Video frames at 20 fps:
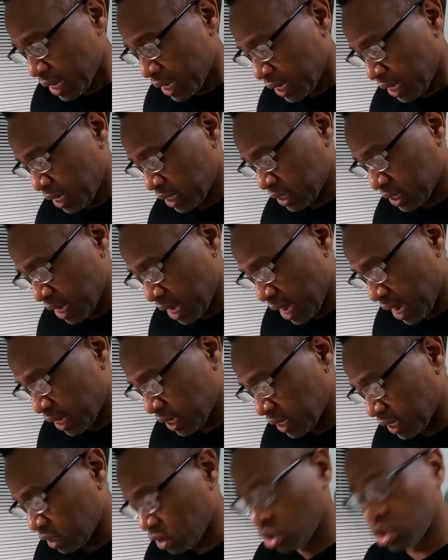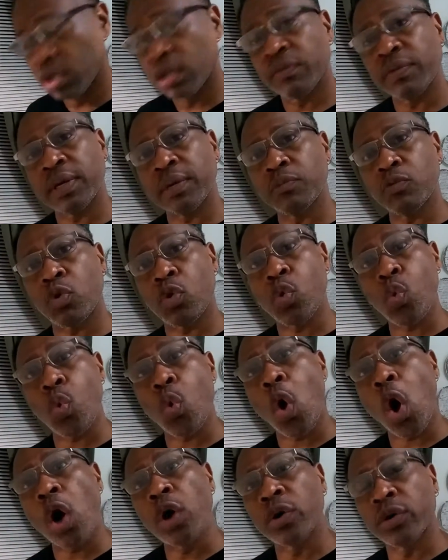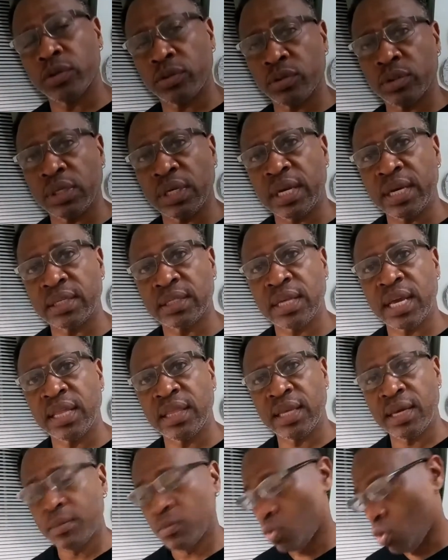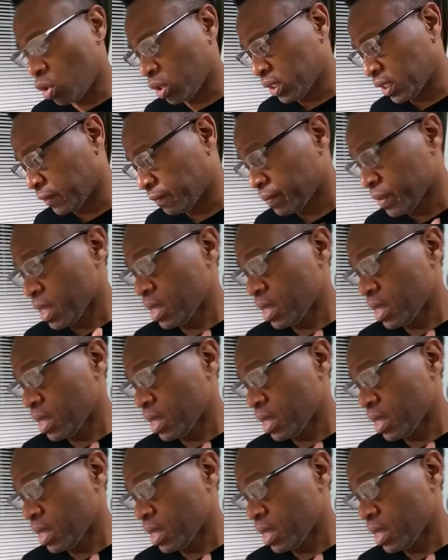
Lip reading: is add a little bit more water to this and then boil it.